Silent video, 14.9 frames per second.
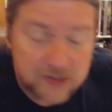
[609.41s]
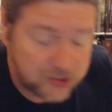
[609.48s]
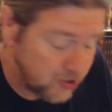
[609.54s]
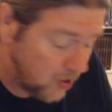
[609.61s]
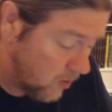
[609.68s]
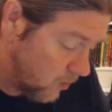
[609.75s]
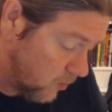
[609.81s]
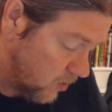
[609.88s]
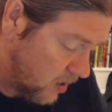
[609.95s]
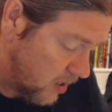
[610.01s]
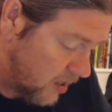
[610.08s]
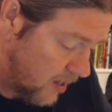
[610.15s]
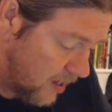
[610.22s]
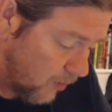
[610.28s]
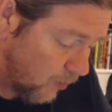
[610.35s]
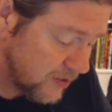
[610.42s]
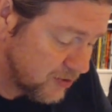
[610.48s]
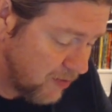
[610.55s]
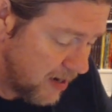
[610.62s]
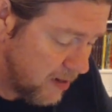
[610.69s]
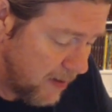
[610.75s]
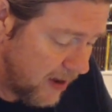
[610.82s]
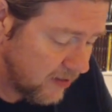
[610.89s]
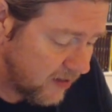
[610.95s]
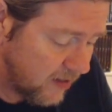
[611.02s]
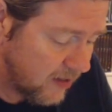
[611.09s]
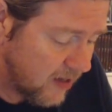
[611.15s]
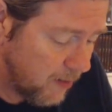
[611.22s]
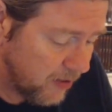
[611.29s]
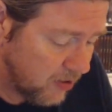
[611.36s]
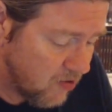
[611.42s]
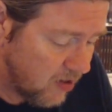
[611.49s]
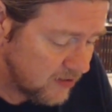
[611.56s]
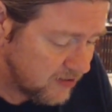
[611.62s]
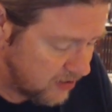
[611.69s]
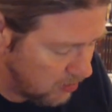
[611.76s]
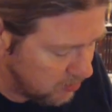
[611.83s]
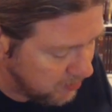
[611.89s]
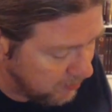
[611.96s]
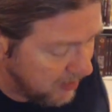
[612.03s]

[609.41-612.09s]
So I was right about the coming across the ocean,